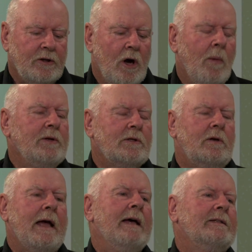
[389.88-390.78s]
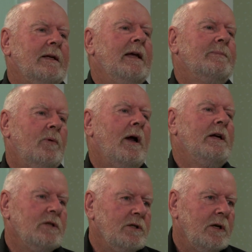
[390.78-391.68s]
So no one's casting
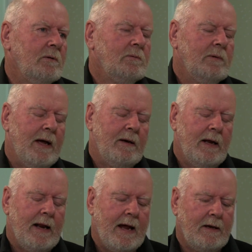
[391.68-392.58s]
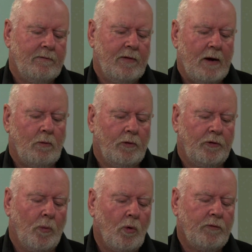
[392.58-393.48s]
aspirations at Hayden for that, or
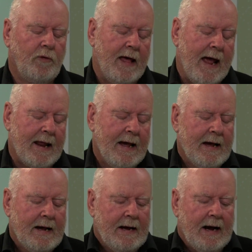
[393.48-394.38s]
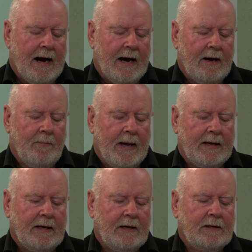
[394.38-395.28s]
the sport for that.
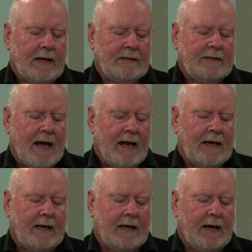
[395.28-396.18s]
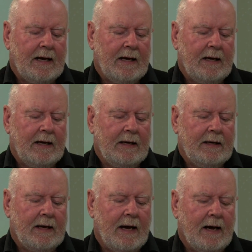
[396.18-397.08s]
But it does take,
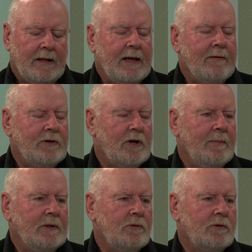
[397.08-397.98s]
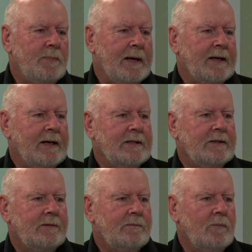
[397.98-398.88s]
I think every time you saw
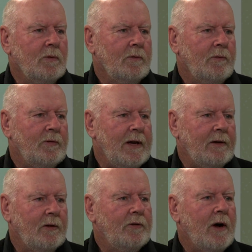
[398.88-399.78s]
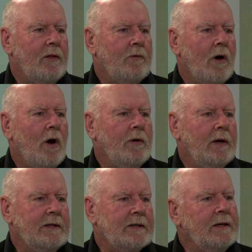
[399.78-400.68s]
spectators standing on the side of the road,
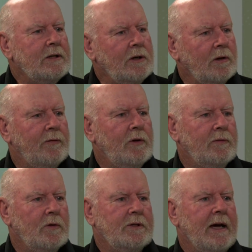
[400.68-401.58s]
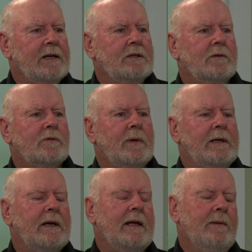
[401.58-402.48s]
at least initially on the first few stages of
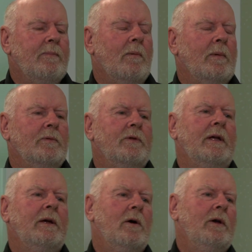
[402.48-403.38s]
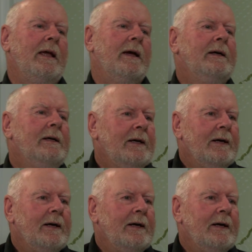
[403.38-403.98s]
Sweden, he probably was thinking, oh dear.